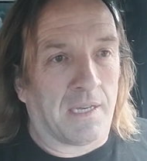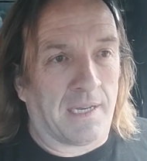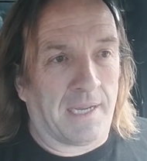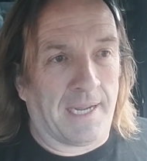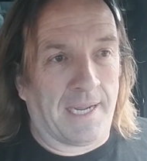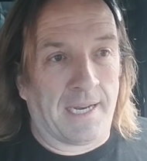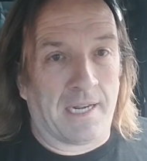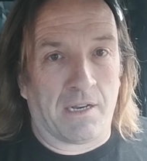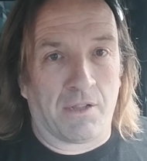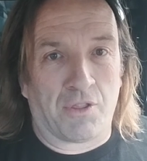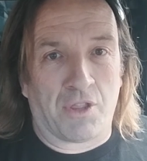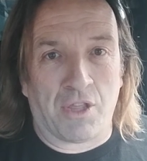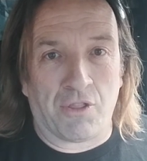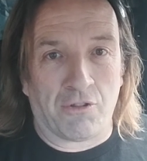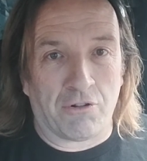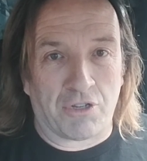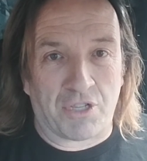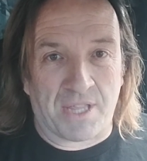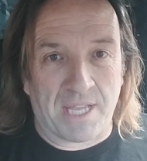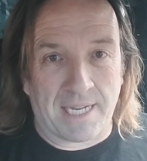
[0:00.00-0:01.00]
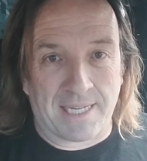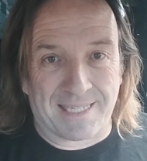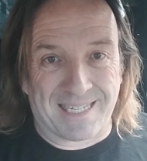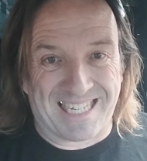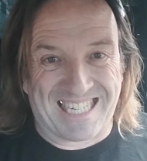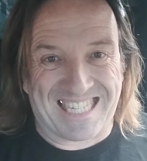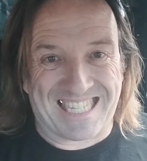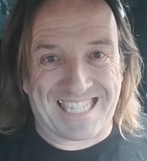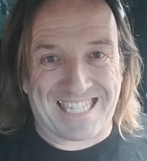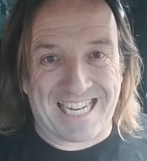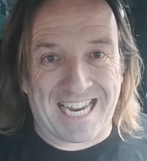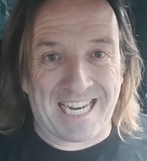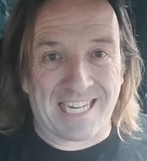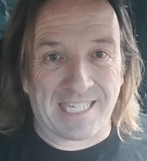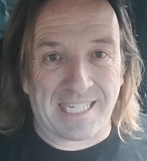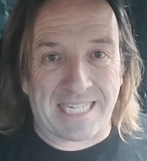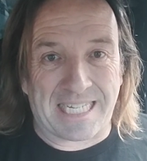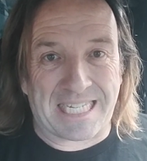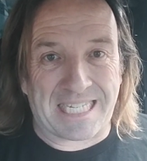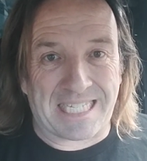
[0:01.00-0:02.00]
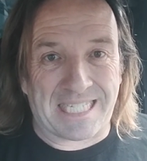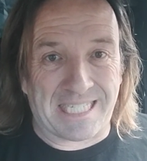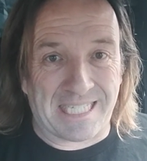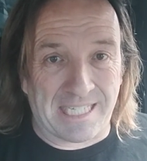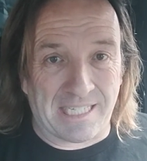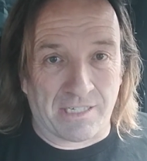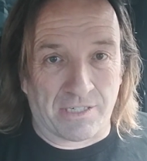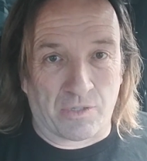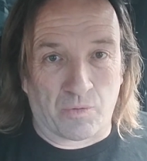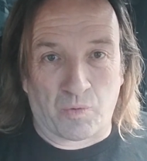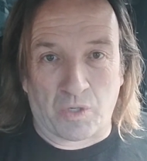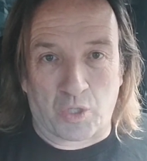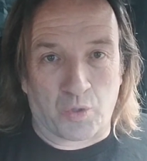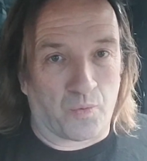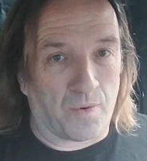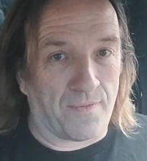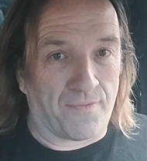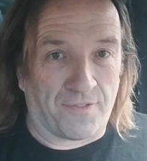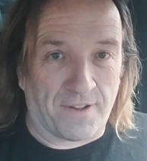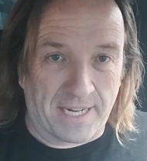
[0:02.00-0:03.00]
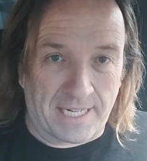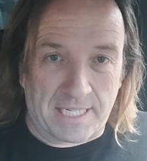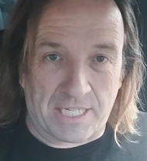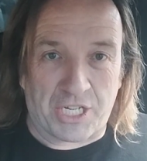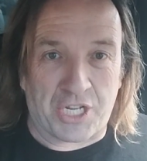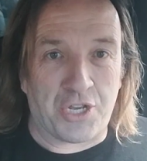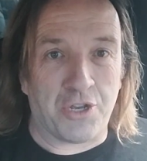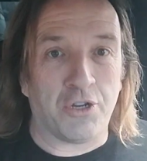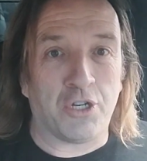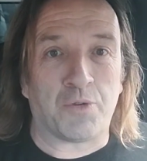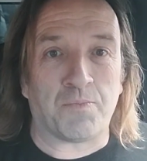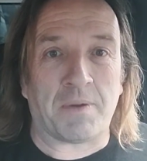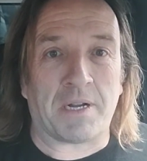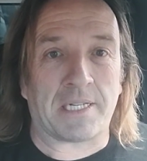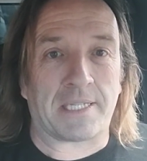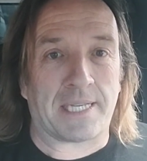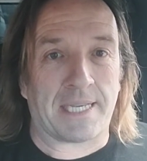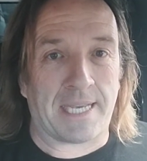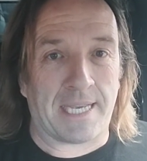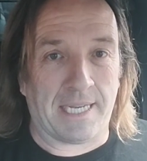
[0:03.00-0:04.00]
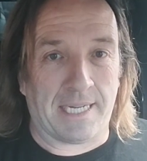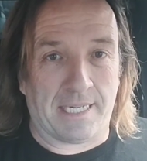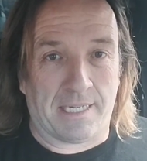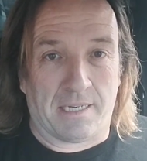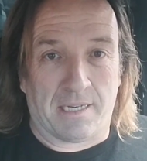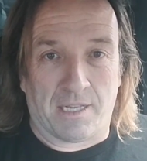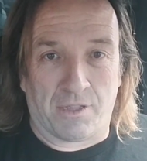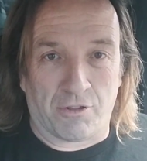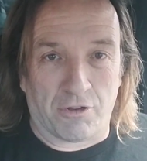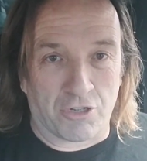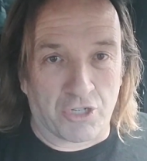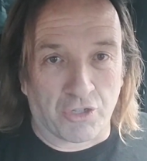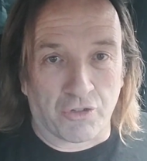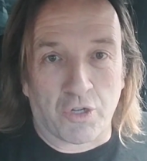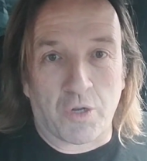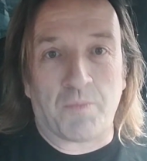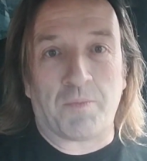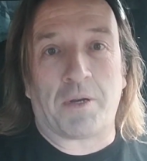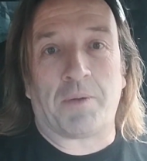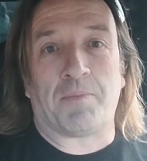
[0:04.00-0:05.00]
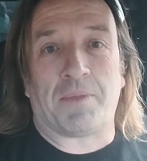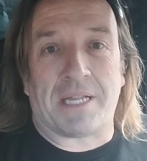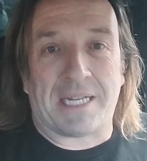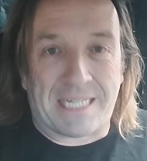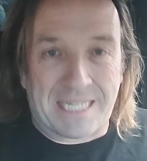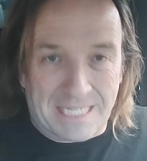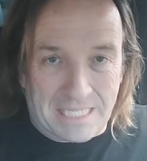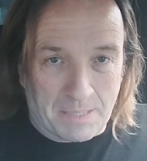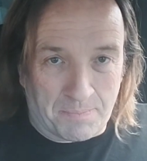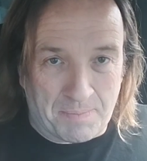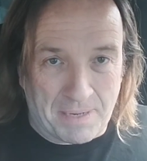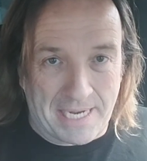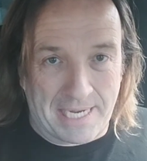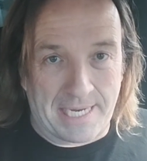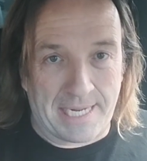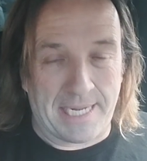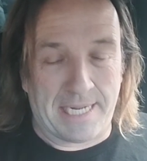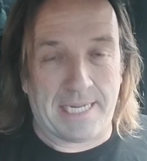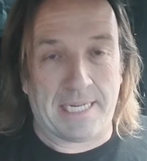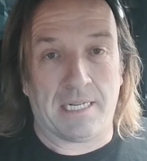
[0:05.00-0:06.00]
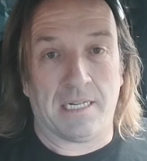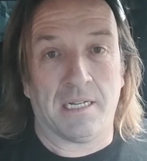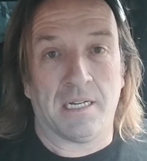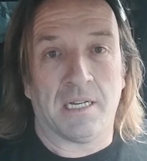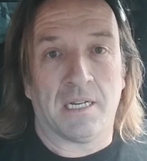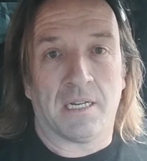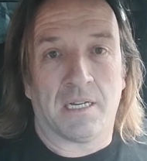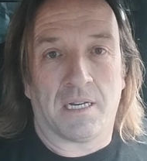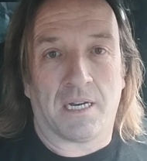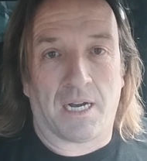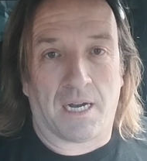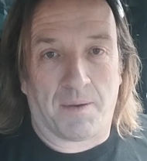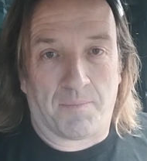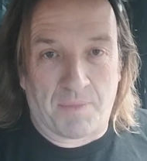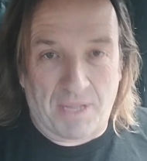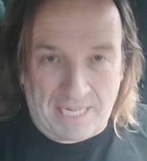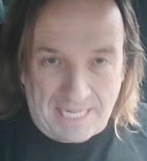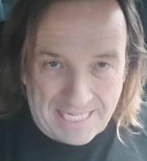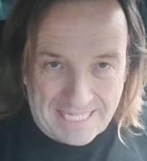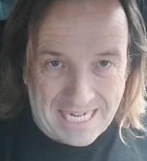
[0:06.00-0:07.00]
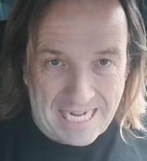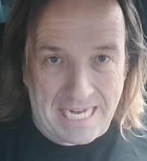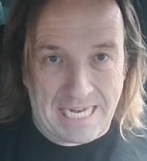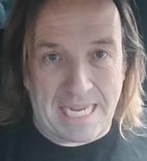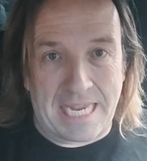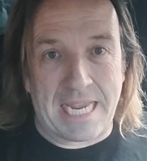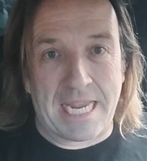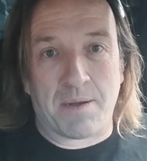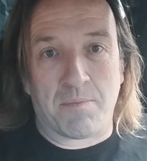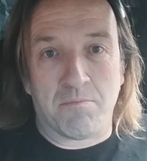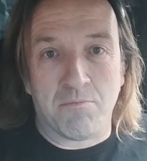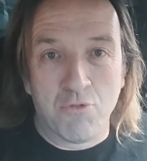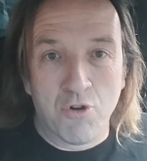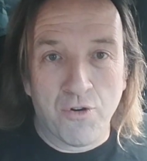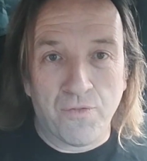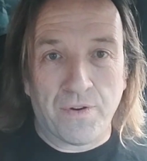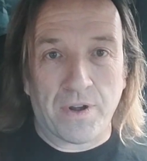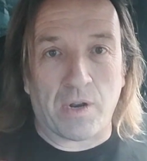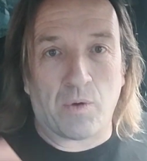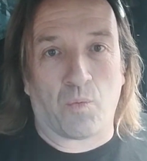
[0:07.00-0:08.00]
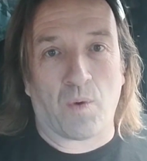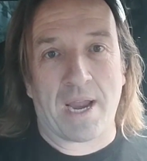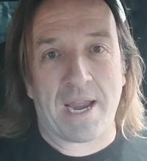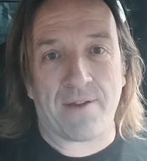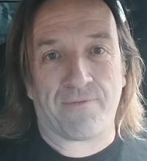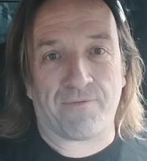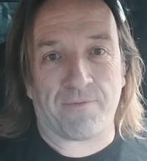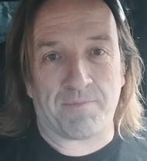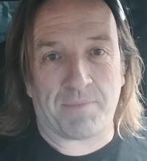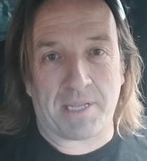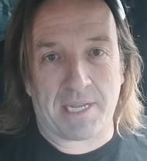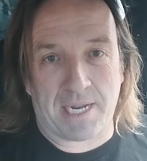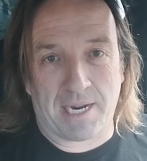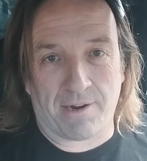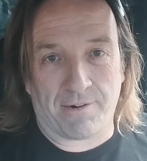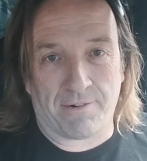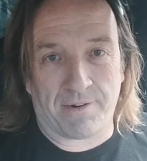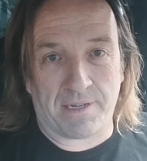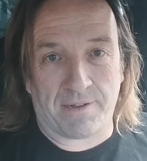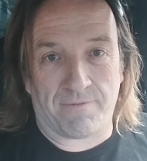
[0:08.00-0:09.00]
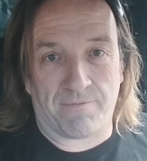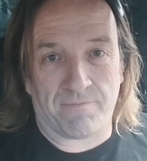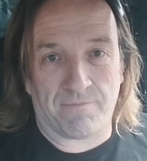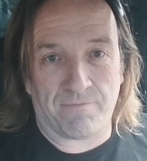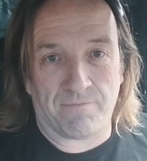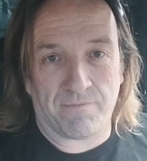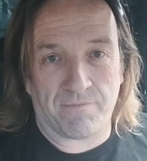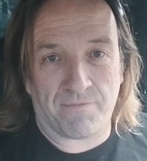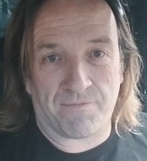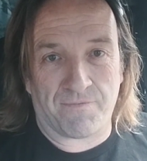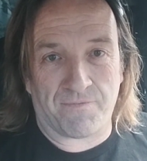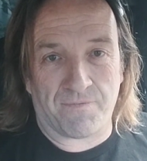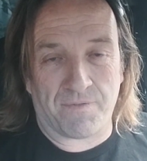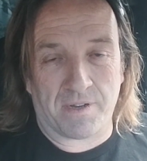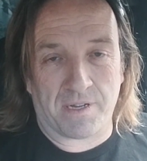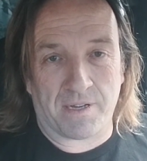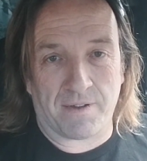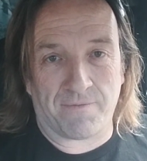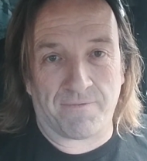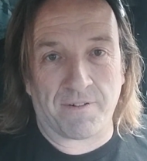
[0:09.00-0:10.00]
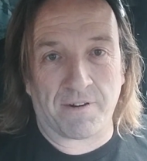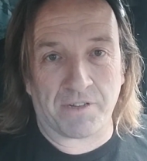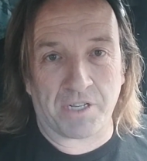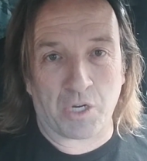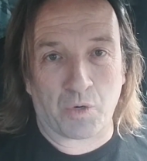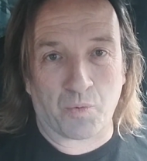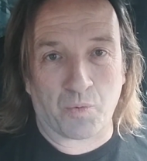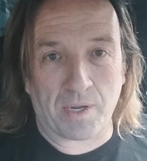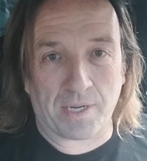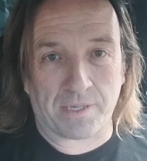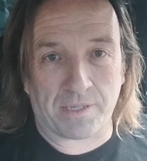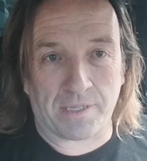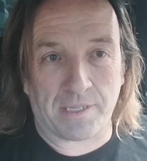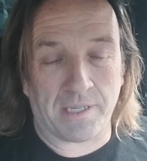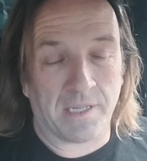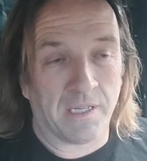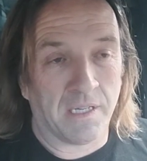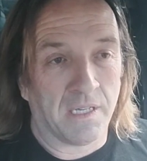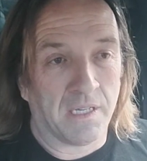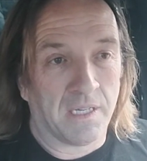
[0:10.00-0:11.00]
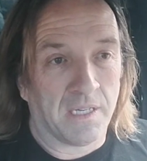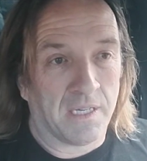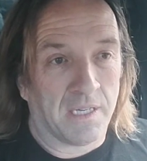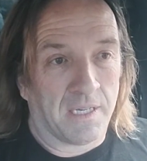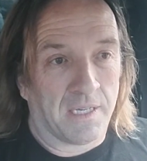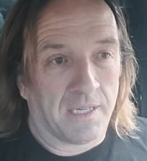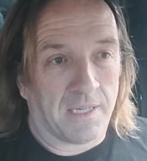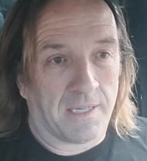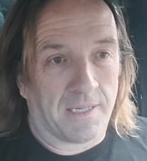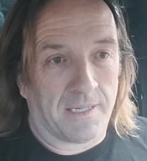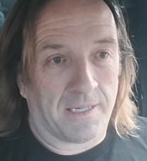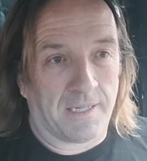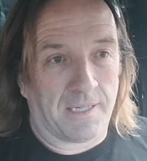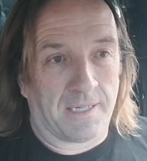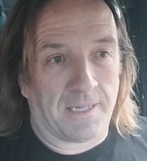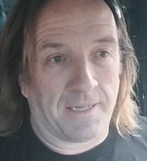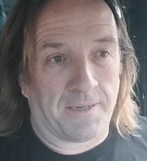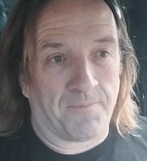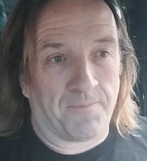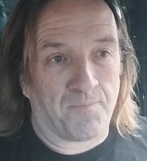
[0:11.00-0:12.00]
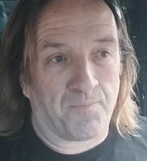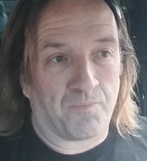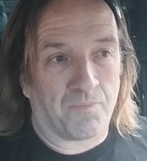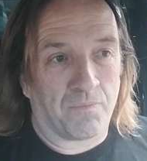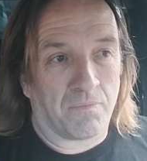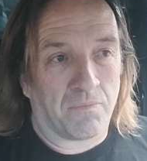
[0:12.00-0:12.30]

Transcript: And then there's things like stainless steel, which reflect huge amounts of heat. And there's aluminum that dissipate heat. They can take heat and move it away from the area fairly quickly. And